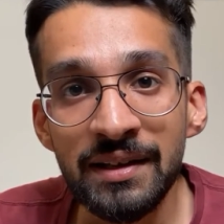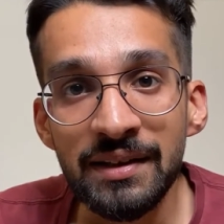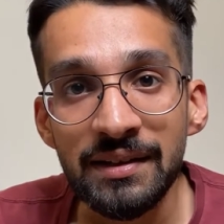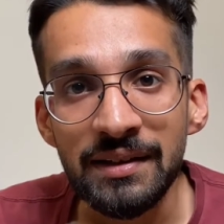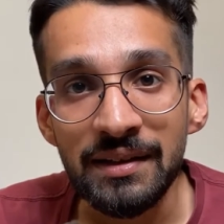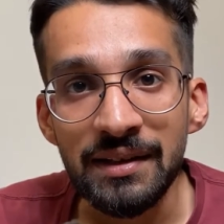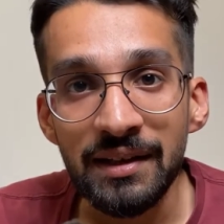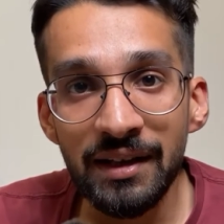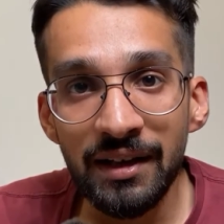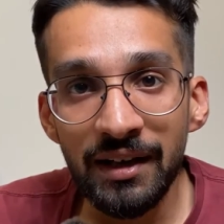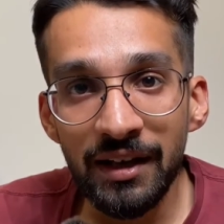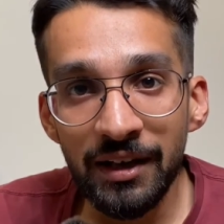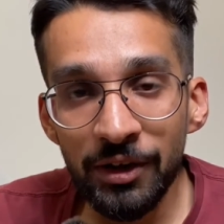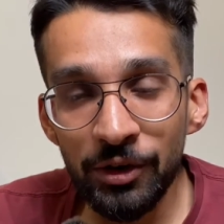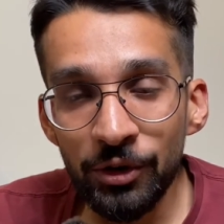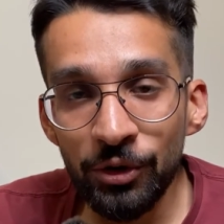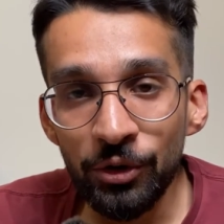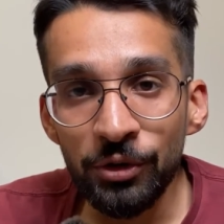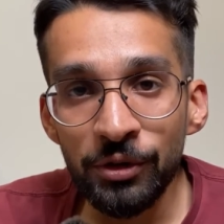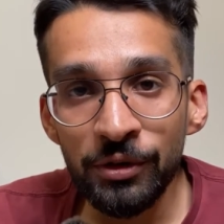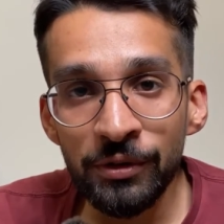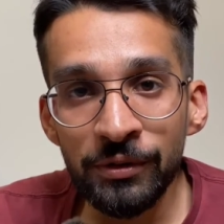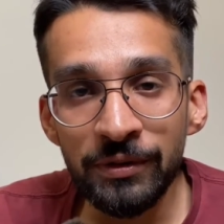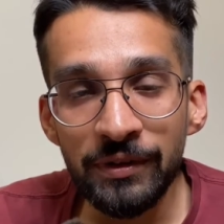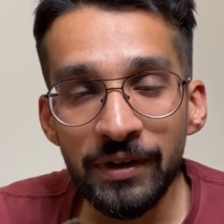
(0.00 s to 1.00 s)
there are a
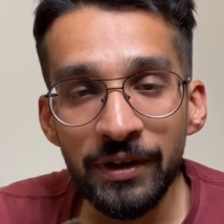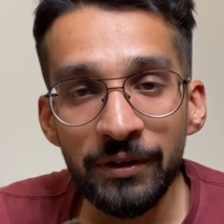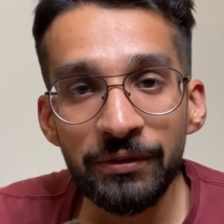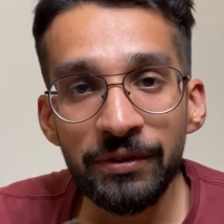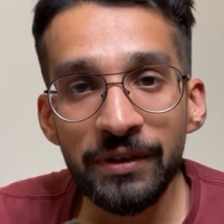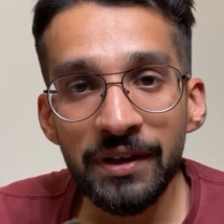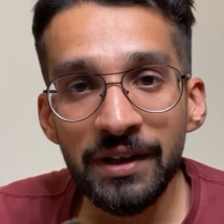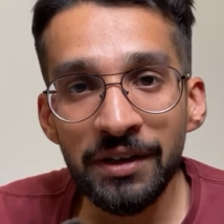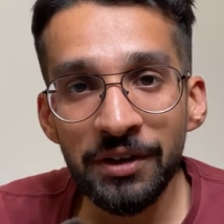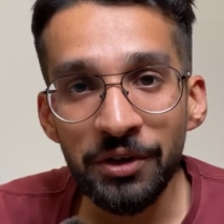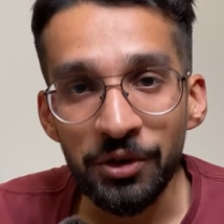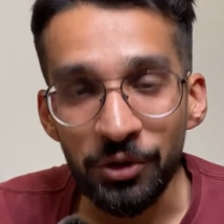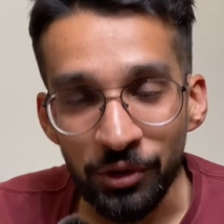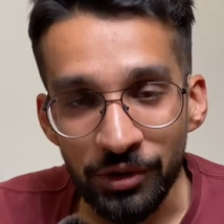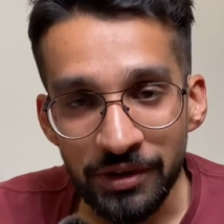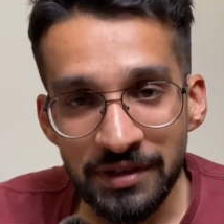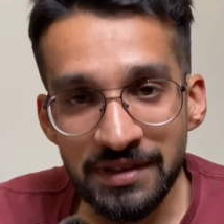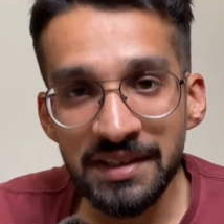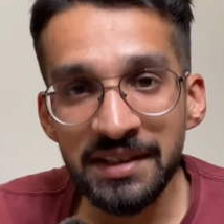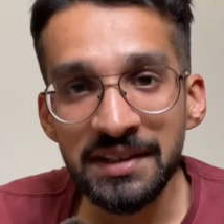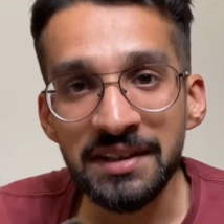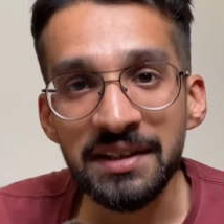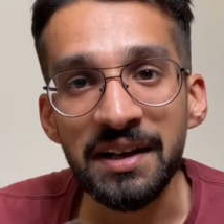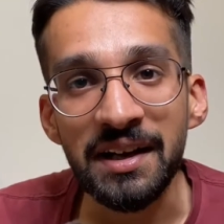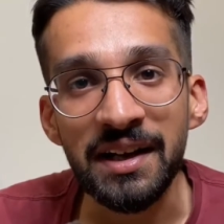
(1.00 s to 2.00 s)
lot of different
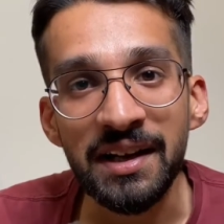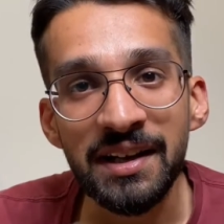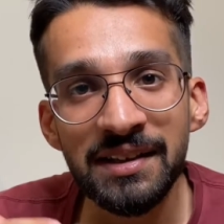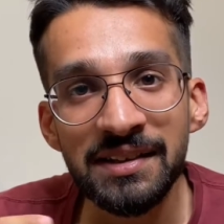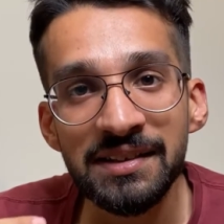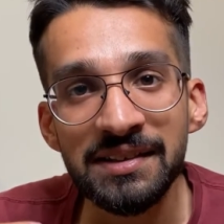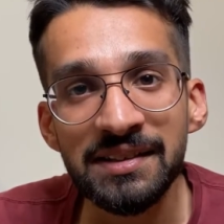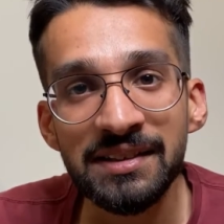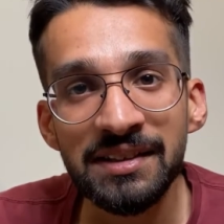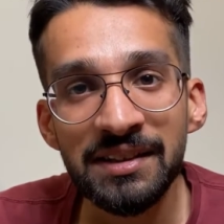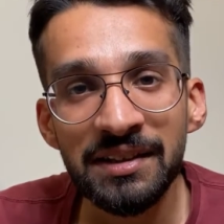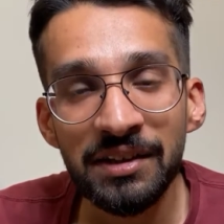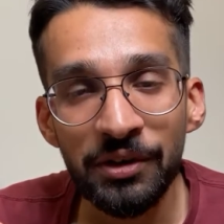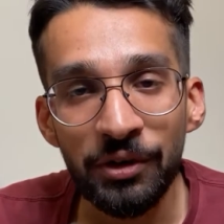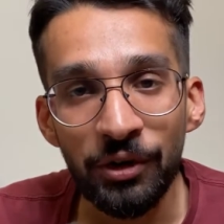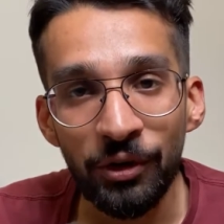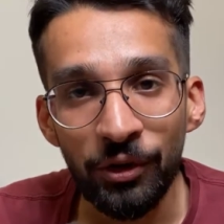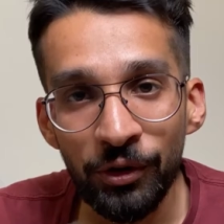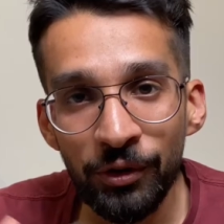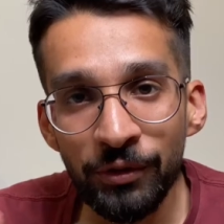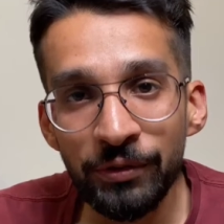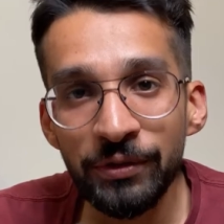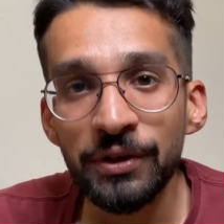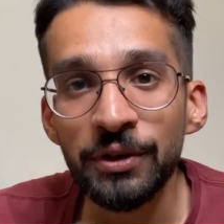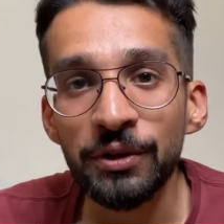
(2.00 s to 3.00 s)
toxic traits
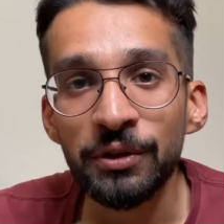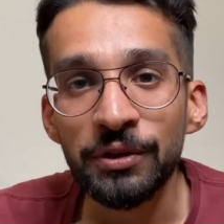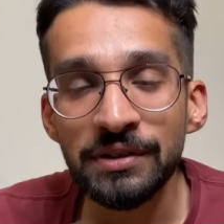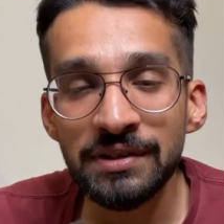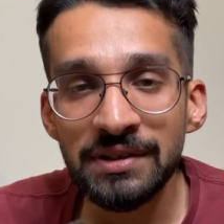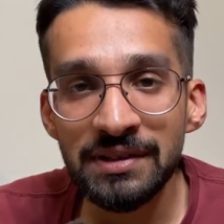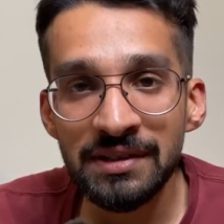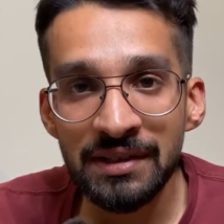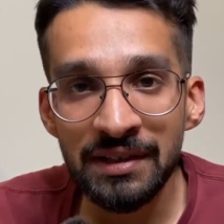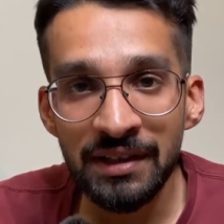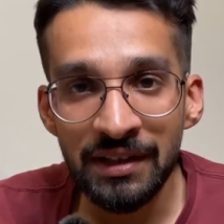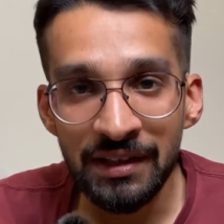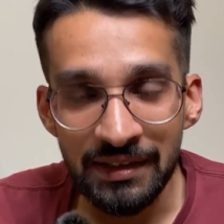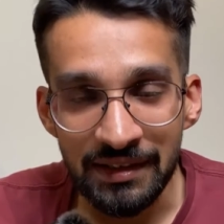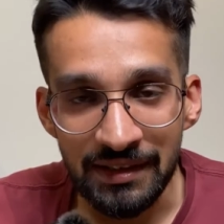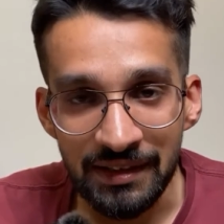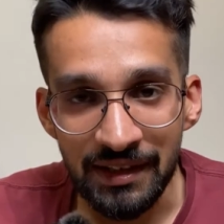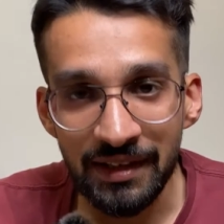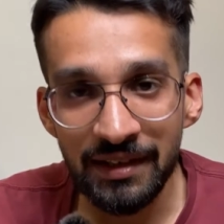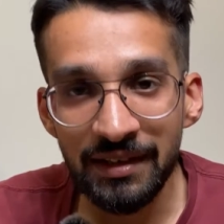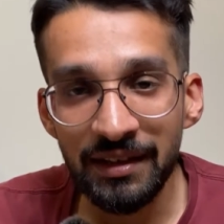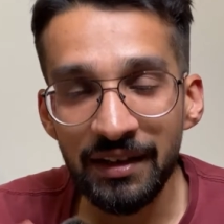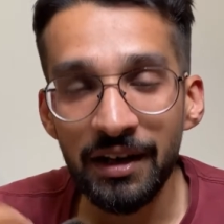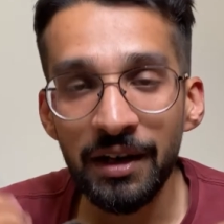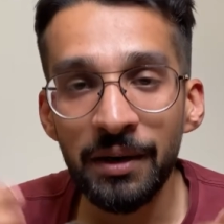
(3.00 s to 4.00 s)
of yours
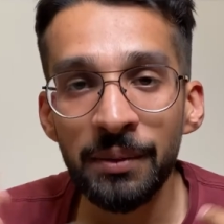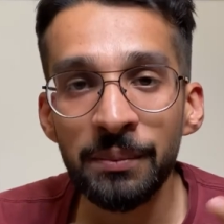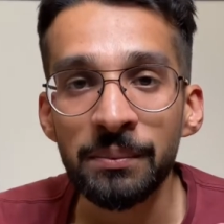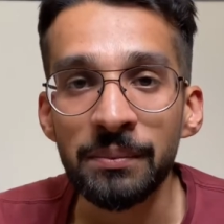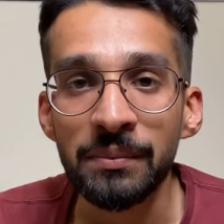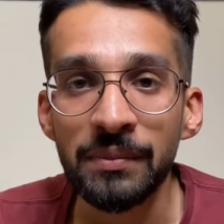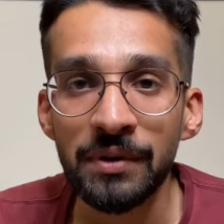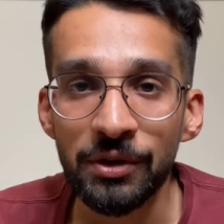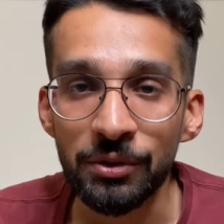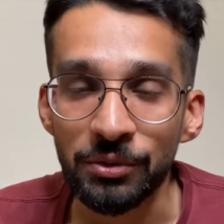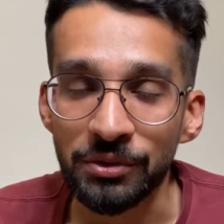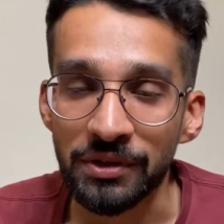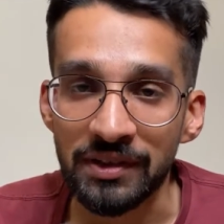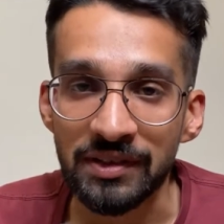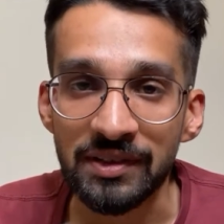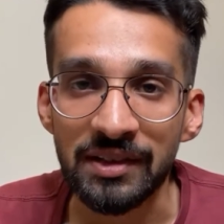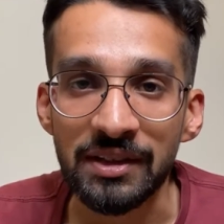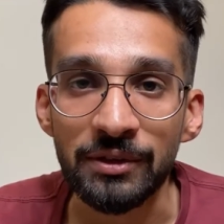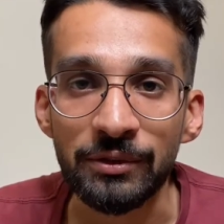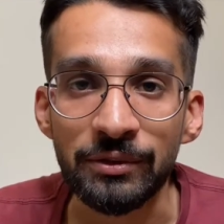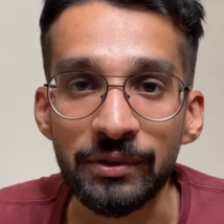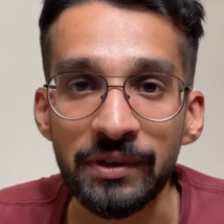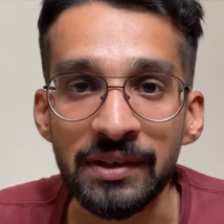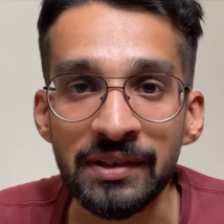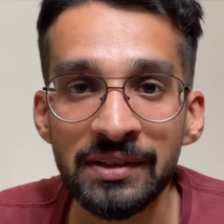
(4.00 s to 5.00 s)
that come to the
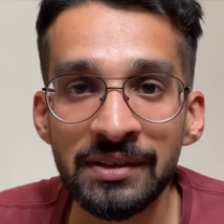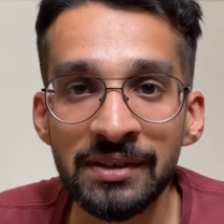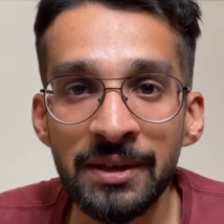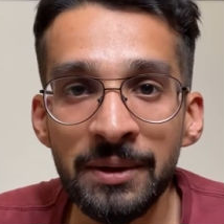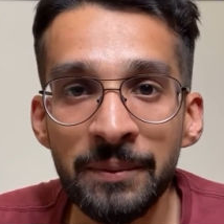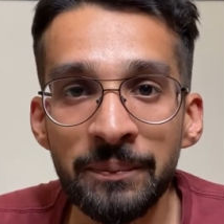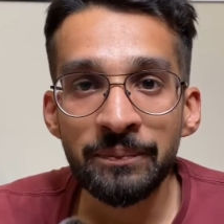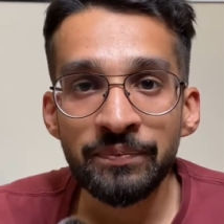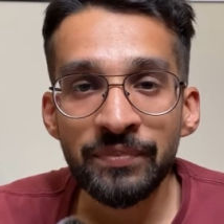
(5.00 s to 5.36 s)
surface.